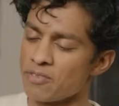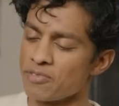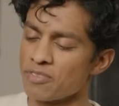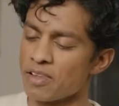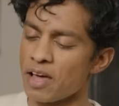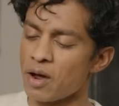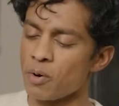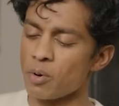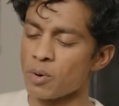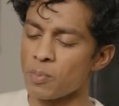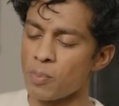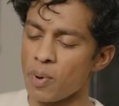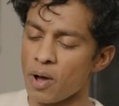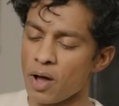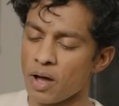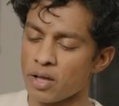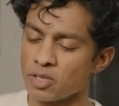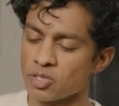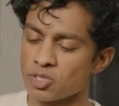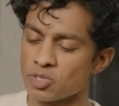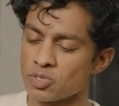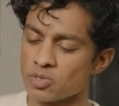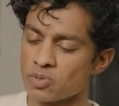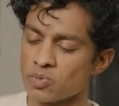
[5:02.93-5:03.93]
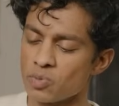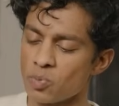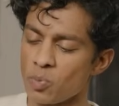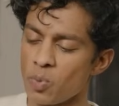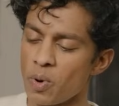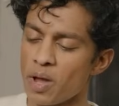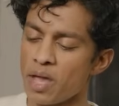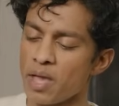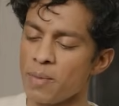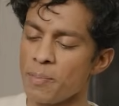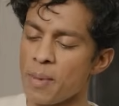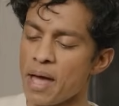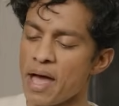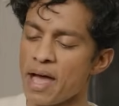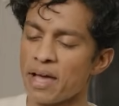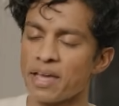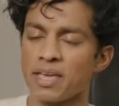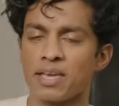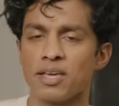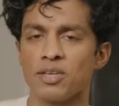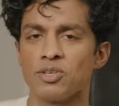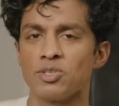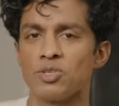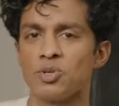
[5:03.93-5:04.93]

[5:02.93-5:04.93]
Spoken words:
flower pots, way back in